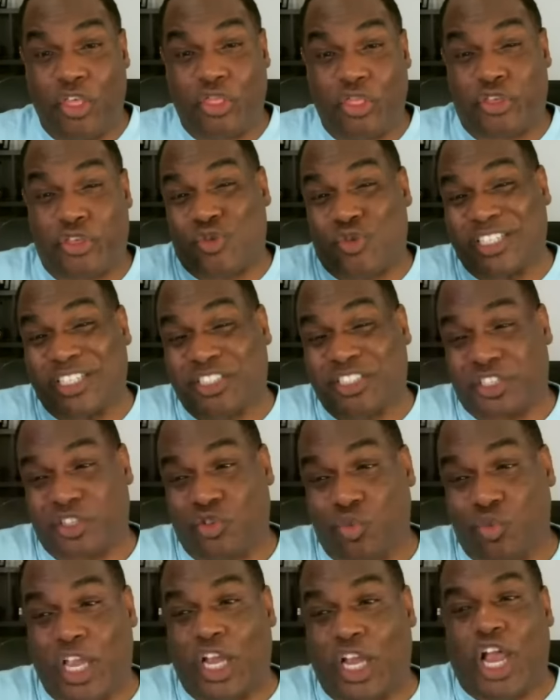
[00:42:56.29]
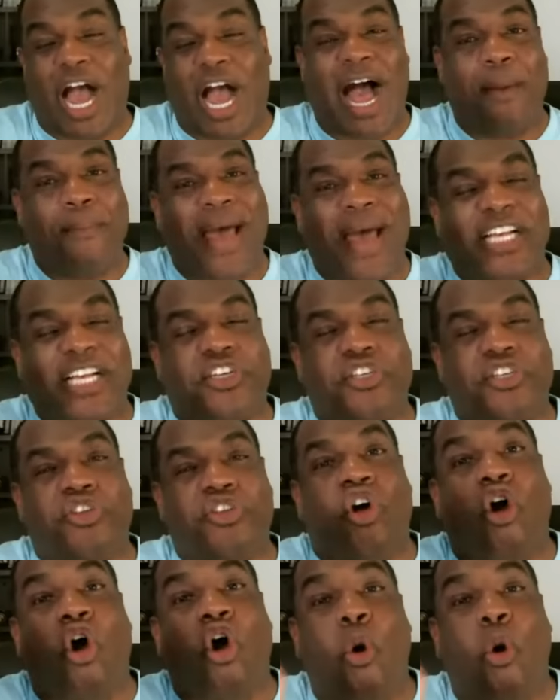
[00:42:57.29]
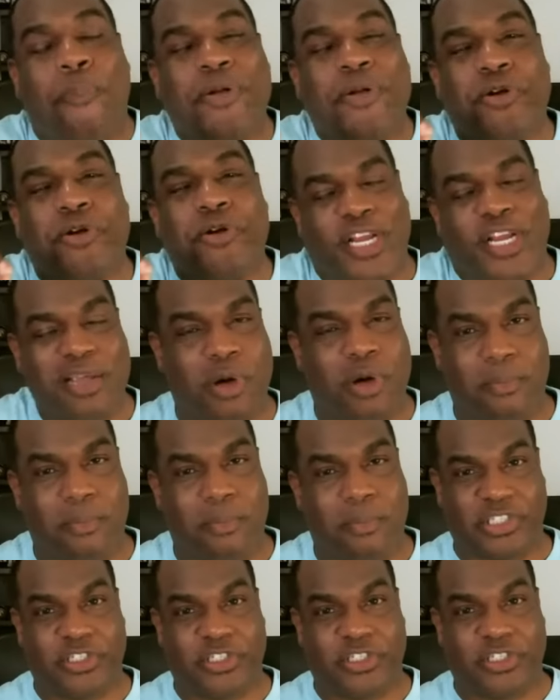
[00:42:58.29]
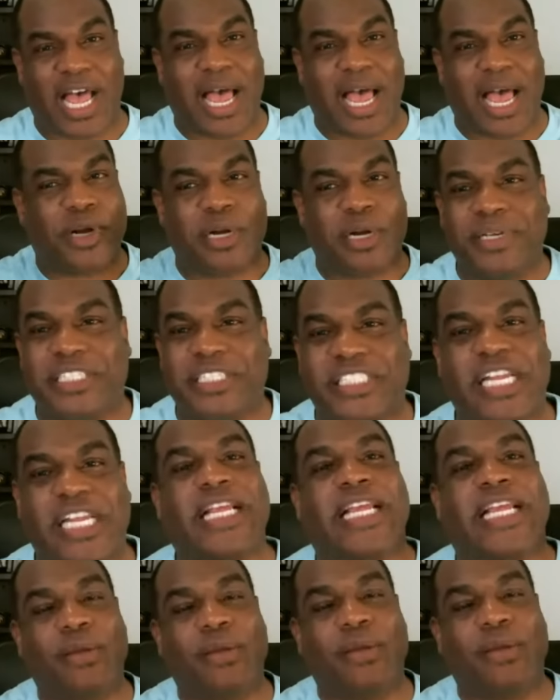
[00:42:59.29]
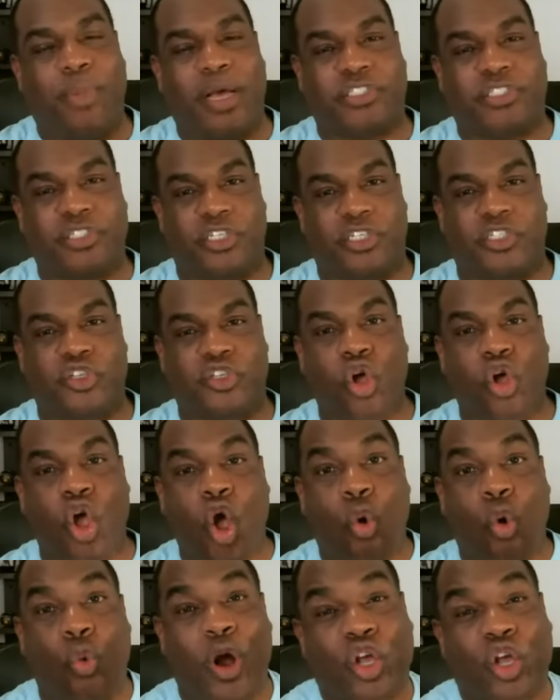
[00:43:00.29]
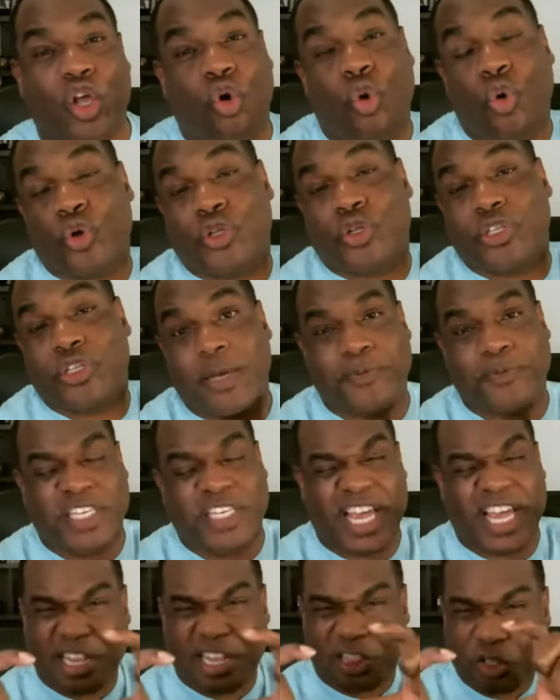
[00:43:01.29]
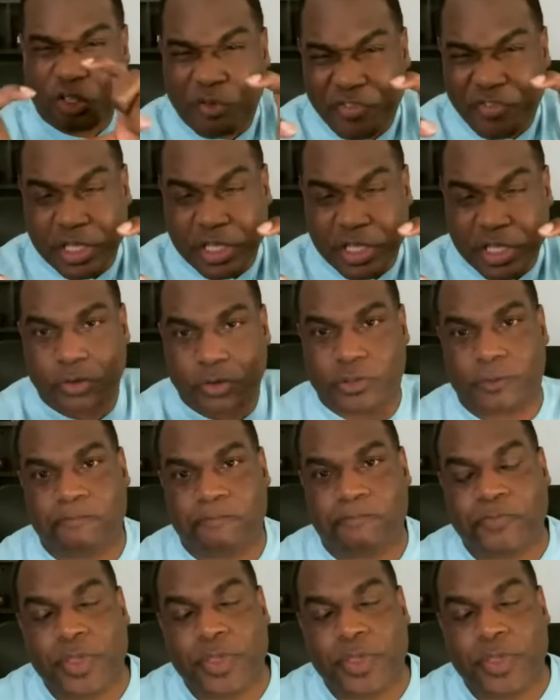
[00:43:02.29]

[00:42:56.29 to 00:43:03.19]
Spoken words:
The rest of the week, I'm asking you, open your email messages. I'm going to be sending email messages with cool tips and little videos.